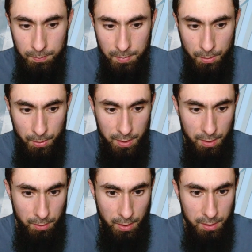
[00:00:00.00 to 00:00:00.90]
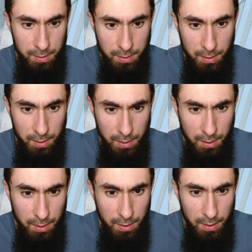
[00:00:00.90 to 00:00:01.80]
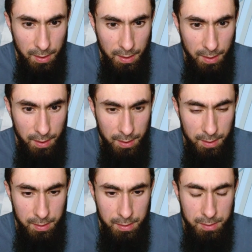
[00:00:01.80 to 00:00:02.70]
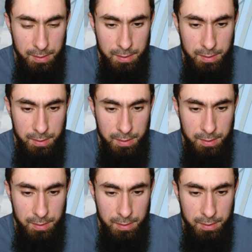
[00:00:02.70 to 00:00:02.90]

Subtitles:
Okay, Harak. And